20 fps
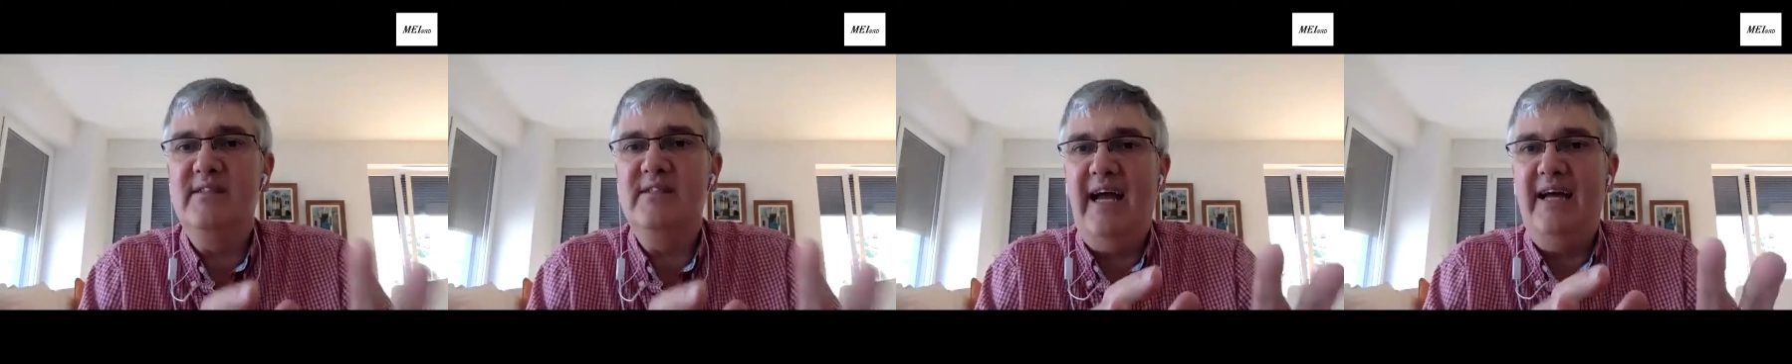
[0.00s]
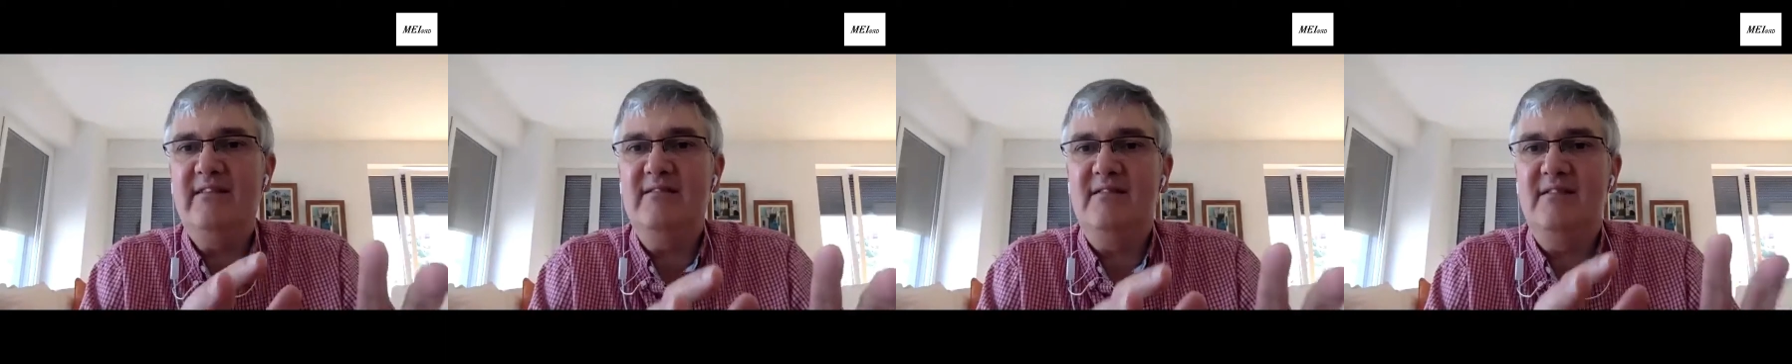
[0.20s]

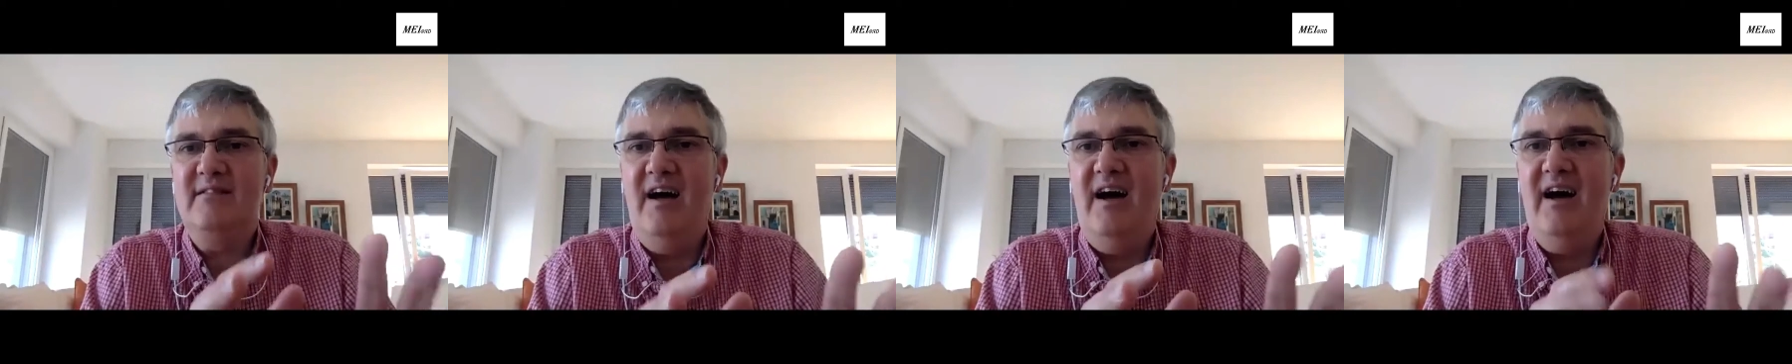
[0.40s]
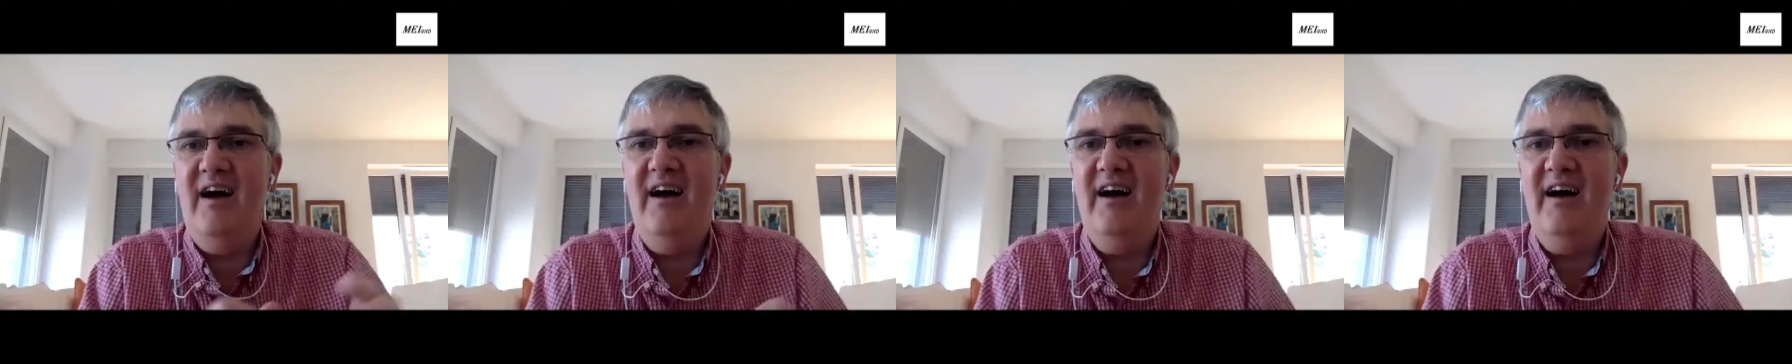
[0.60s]
that
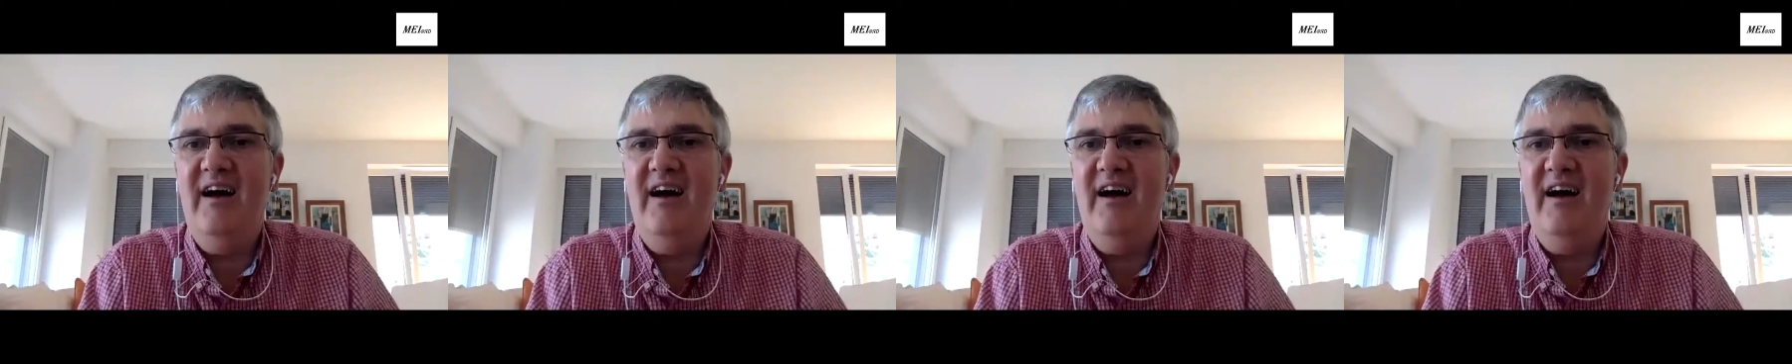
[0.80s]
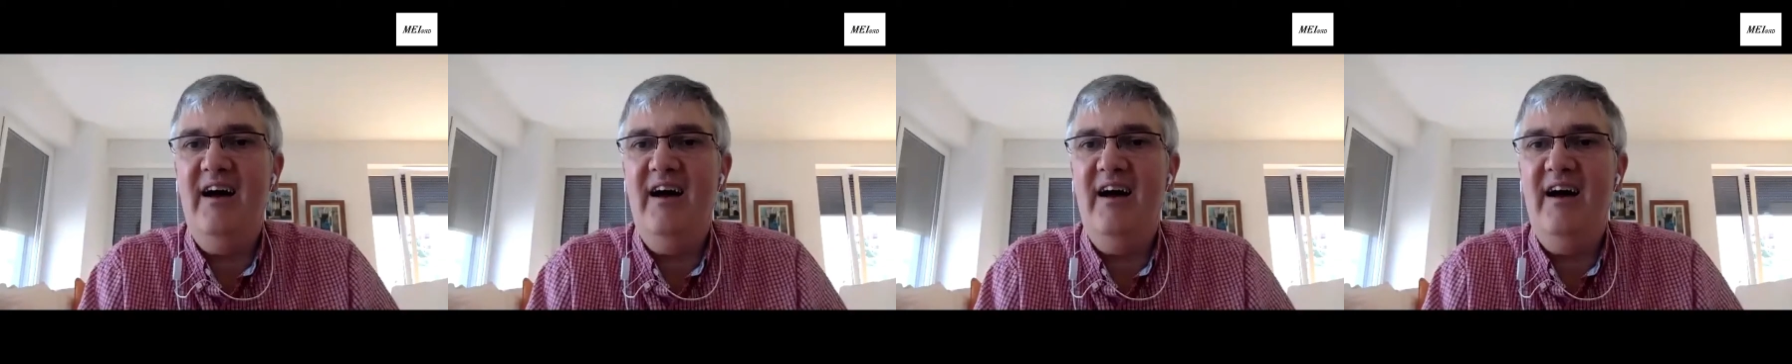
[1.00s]

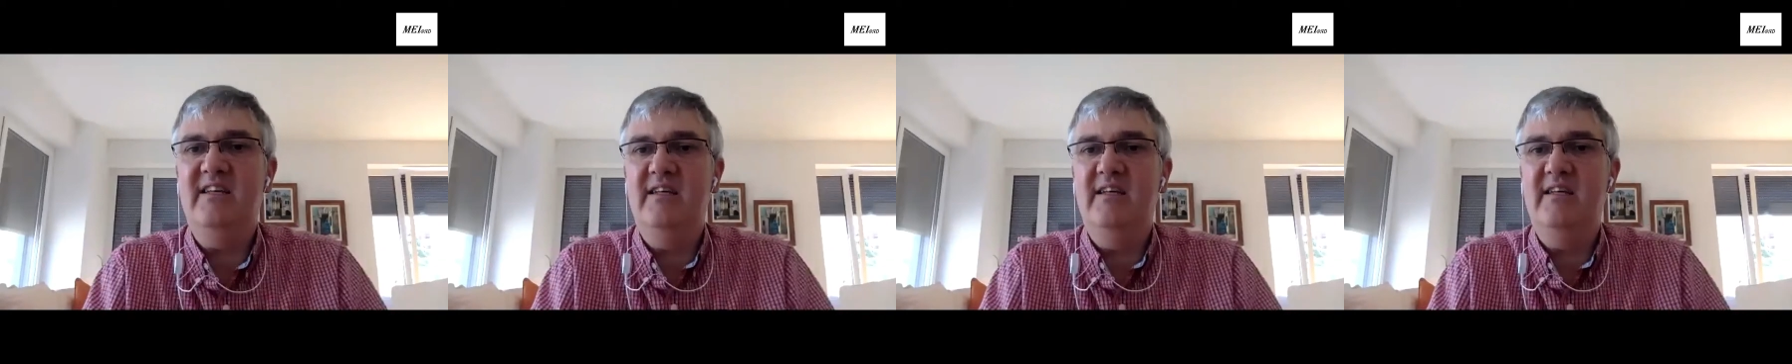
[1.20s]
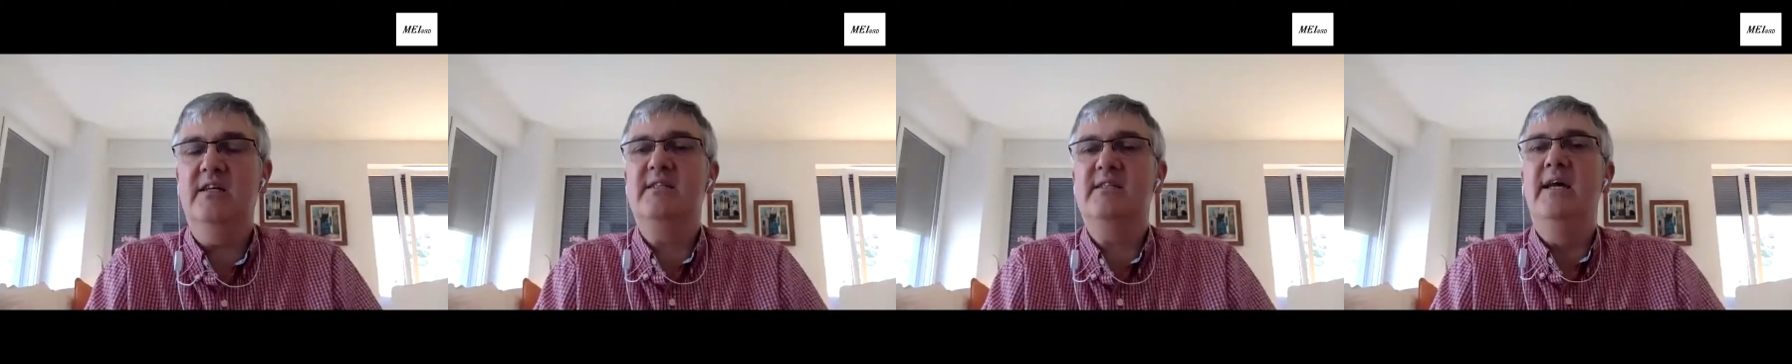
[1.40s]
that he
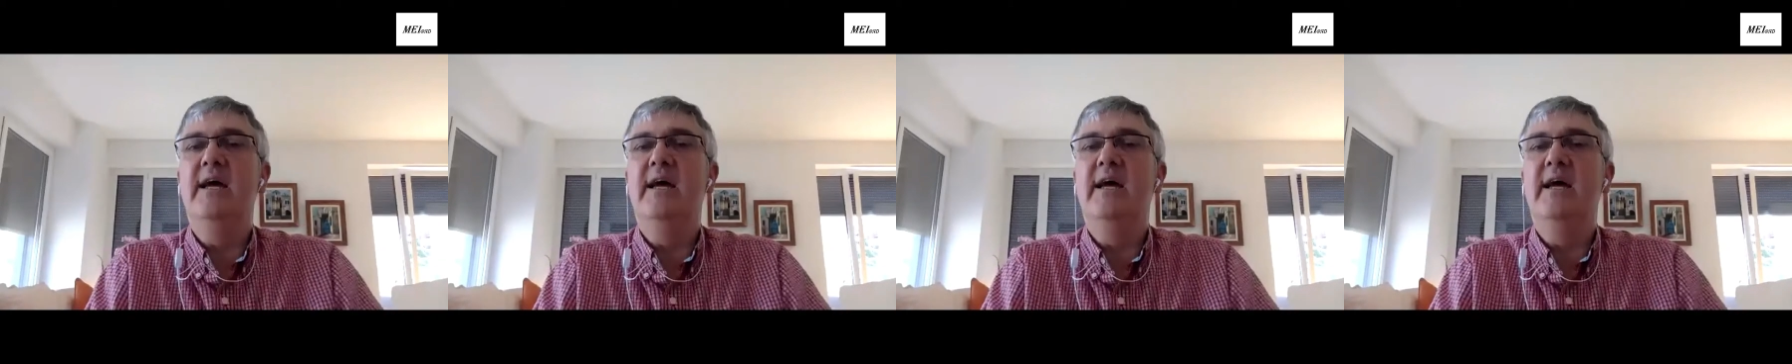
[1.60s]
does.